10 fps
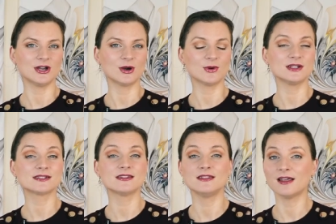know,
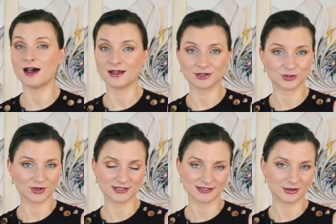it's not a
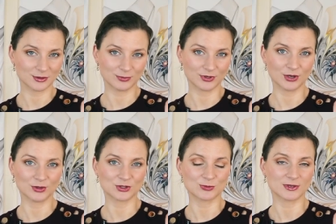dress-down
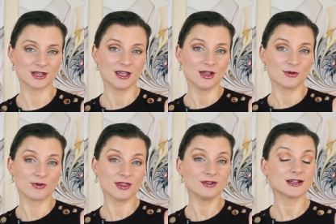approach, but
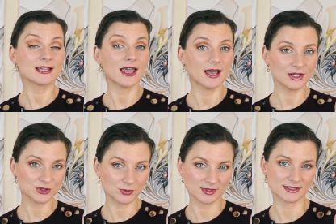rather a casual